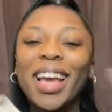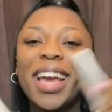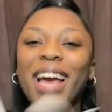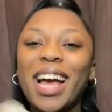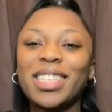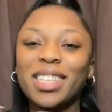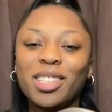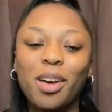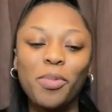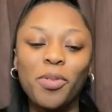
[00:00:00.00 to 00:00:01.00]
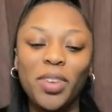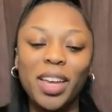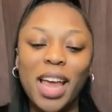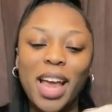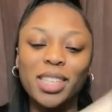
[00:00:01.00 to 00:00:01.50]
it has a double
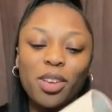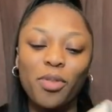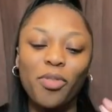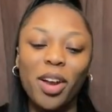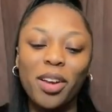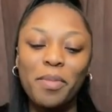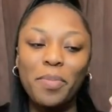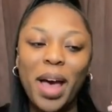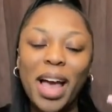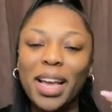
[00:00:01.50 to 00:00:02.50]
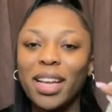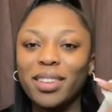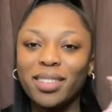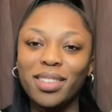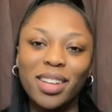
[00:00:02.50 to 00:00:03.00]
v-neck, so front and back,
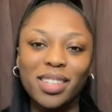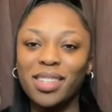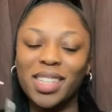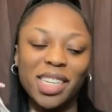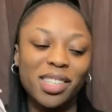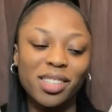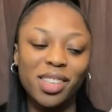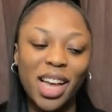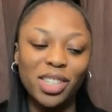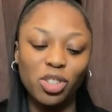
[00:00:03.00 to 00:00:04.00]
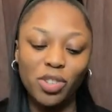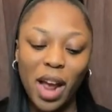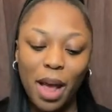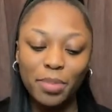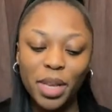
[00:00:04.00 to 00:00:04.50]
and a decent size
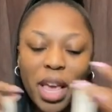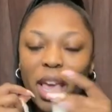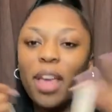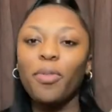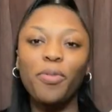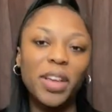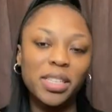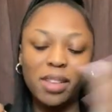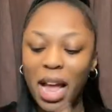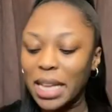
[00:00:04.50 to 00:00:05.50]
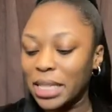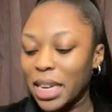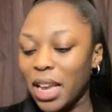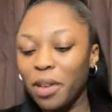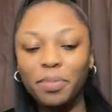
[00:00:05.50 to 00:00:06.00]
straps. It fits
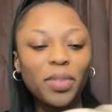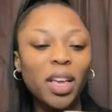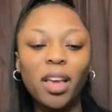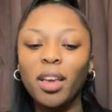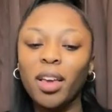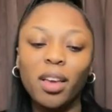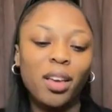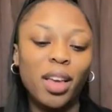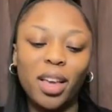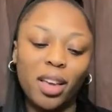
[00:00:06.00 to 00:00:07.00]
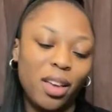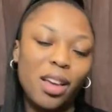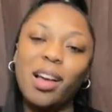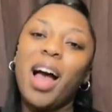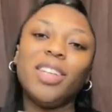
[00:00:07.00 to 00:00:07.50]
nicely.
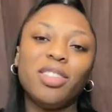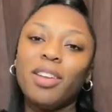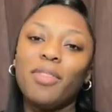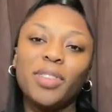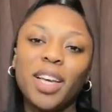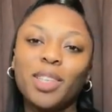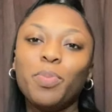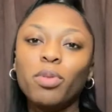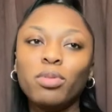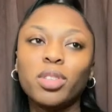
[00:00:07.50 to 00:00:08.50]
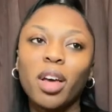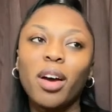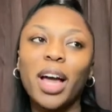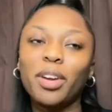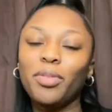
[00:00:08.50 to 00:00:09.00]
I just love this, but also
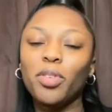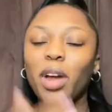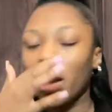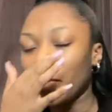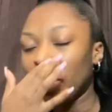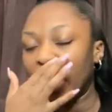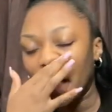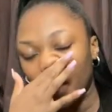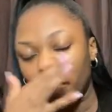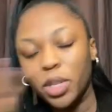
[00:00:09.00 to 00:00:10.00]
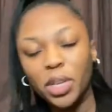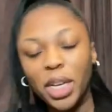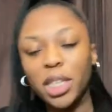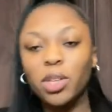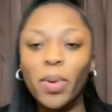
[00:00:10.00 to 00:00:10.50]
I don't feel like I'm gonna get the
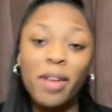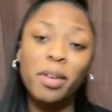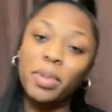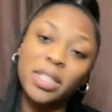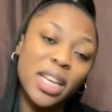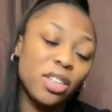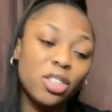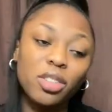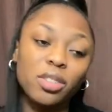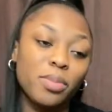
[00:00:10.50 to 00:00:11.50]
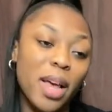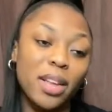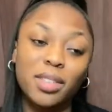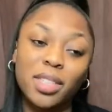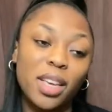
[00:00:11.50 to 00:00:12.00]
opportunity to wear it, but stay tuned,
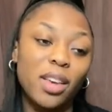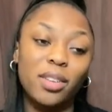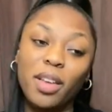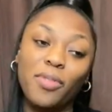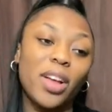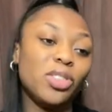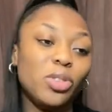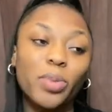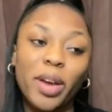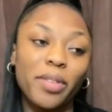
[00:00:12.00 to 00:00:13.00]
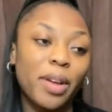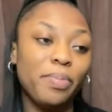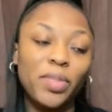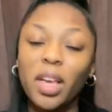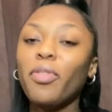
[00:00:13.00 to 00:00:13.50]
man, to see if I do wear it.
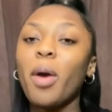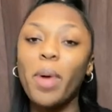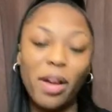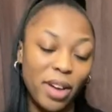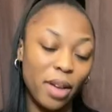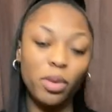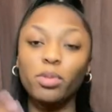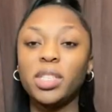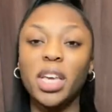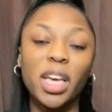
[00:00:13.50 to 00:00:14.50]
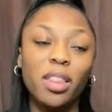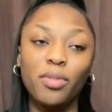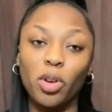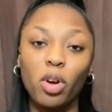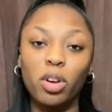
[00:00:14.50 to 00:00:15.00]
If I wear it, you'll see it in
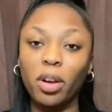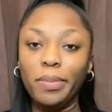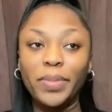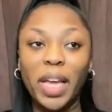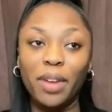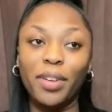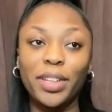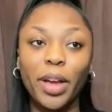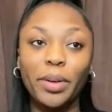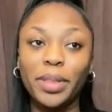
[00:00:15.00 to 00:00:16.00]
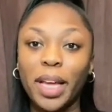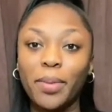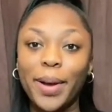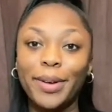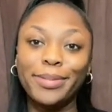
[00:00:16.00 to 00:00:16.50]
the vlog, and if I don't,
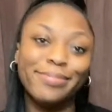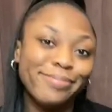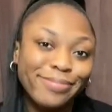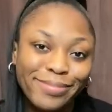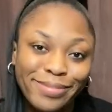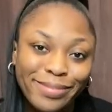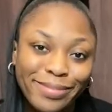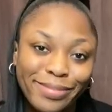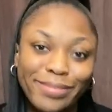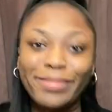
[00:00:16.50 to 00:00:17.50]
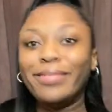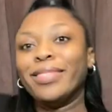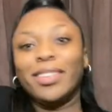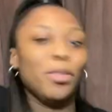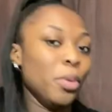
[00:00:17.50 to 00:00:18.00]
then well,
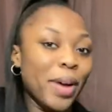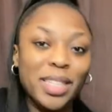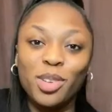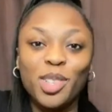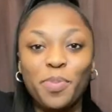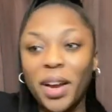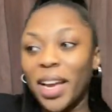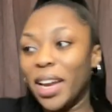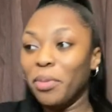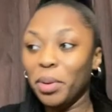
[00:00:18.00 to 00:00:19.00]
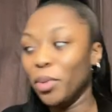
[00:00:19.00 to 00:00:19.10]
we wait till spring and then we